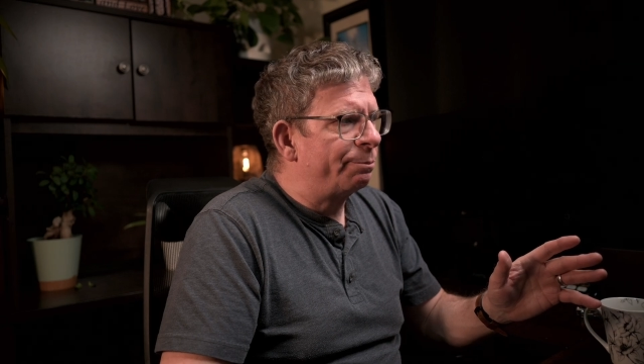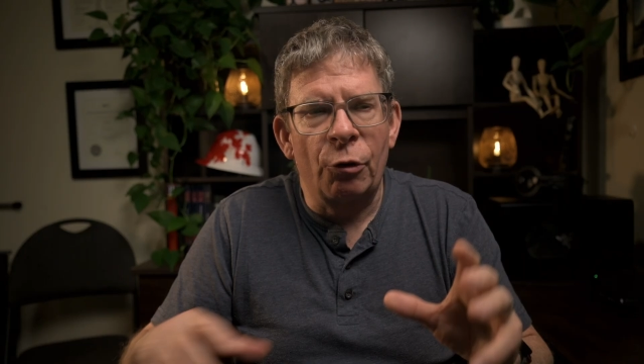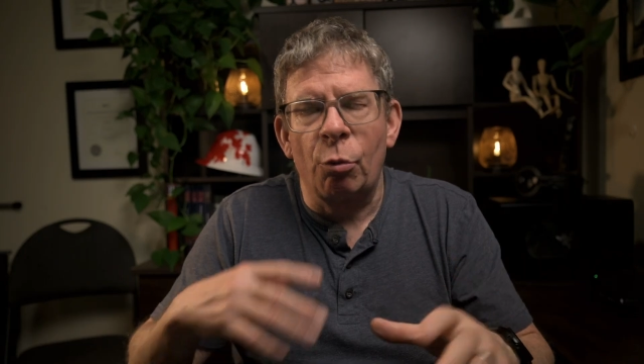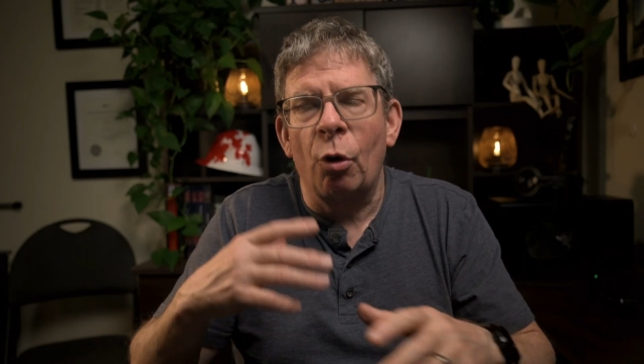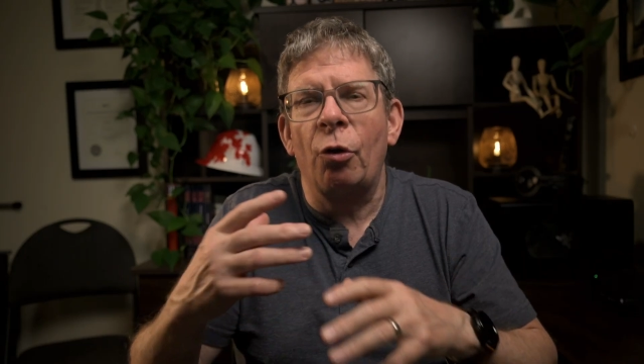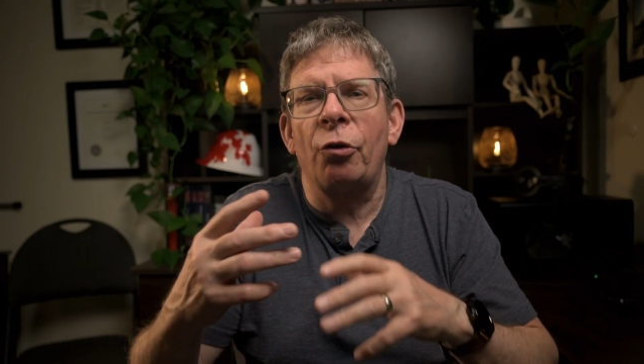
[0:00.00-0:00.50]

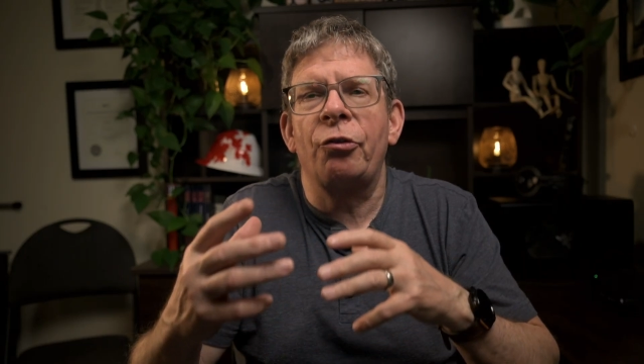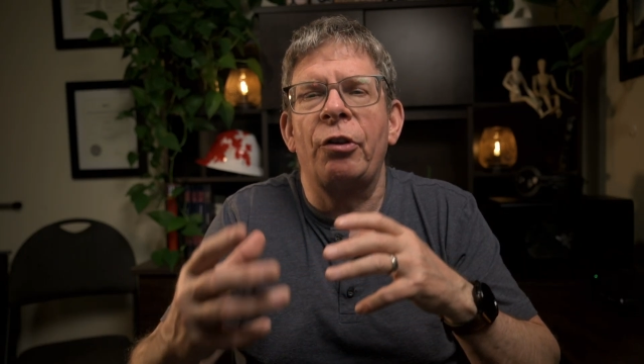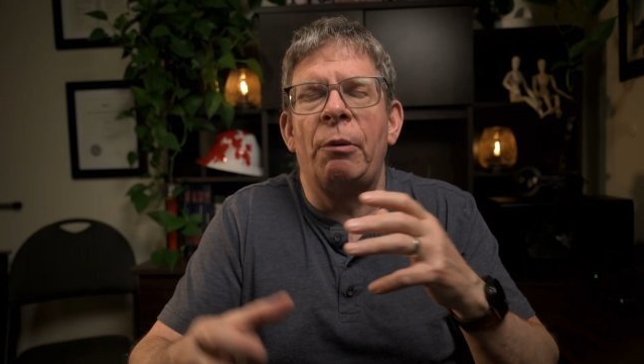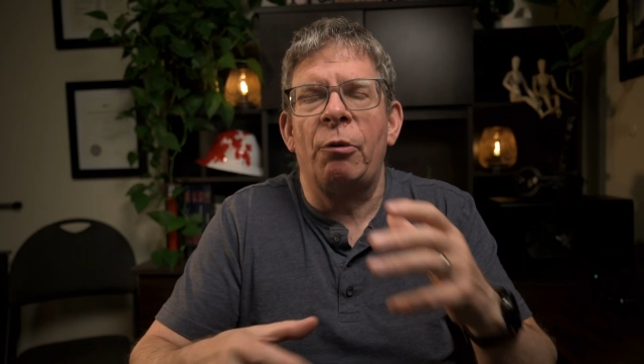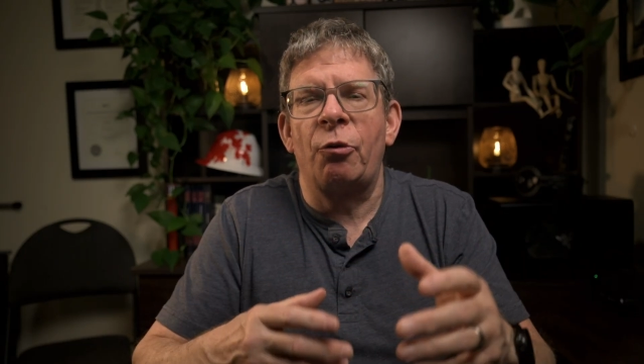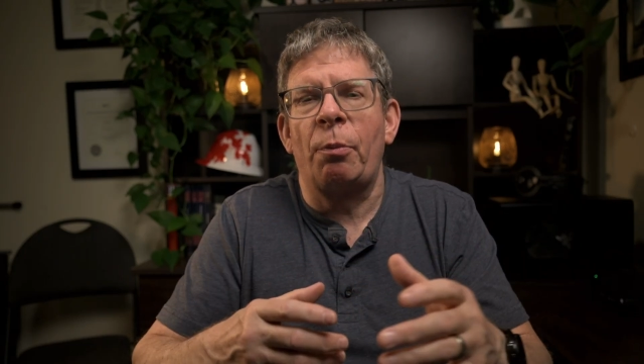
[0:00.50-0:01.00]
the roles
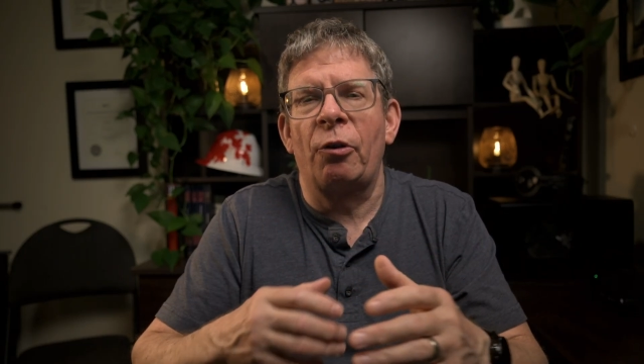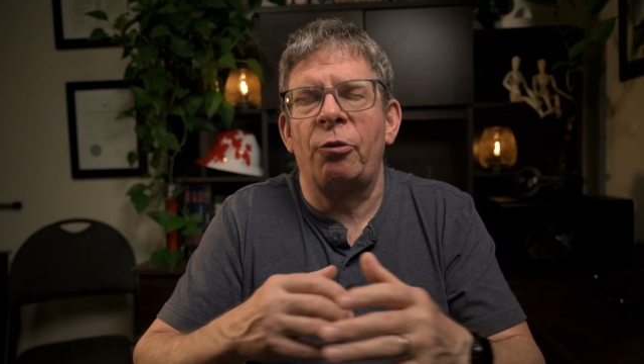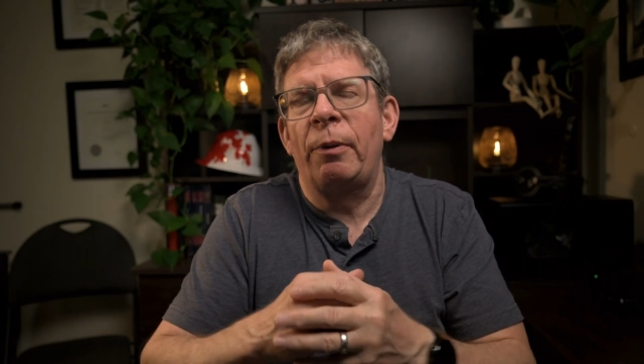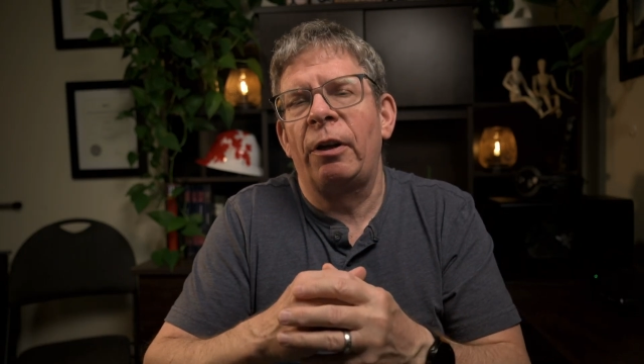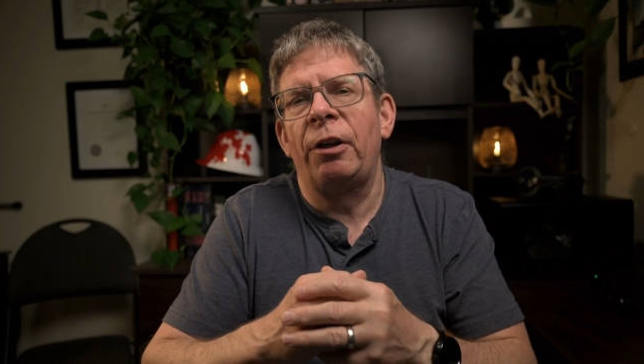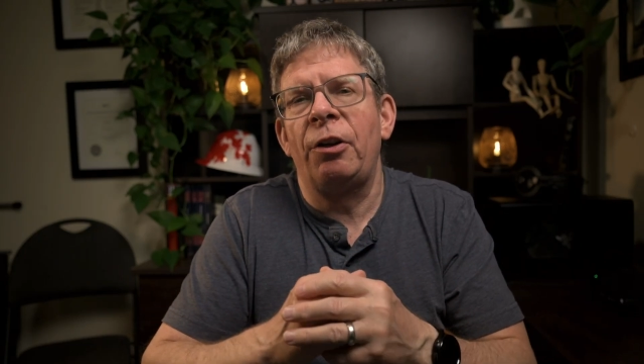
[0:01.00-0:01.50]
and
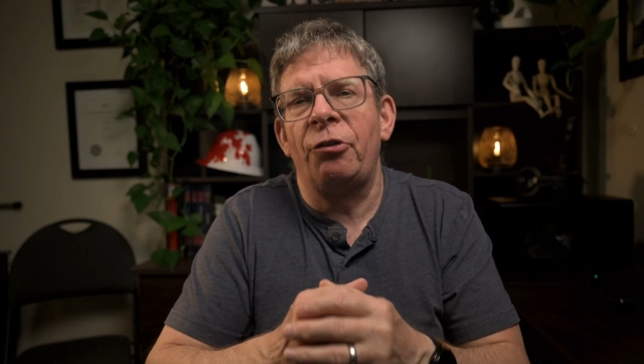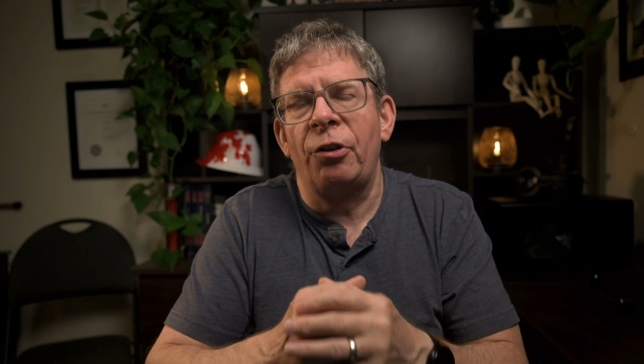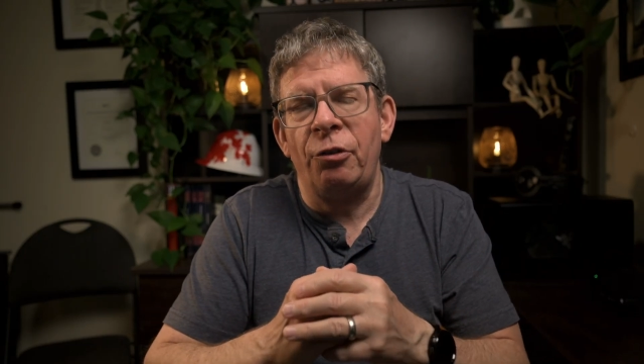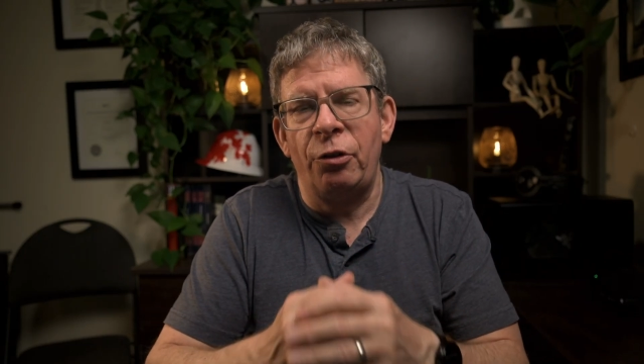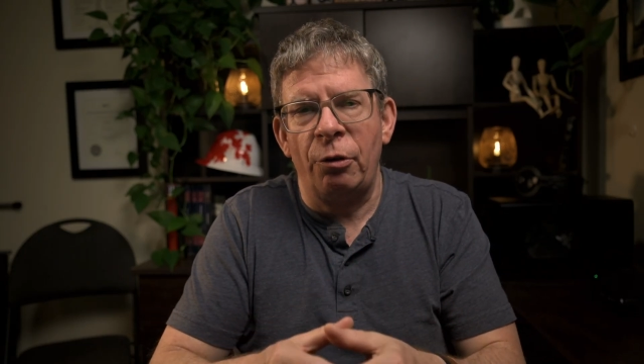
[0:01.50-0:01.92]
responsibilities and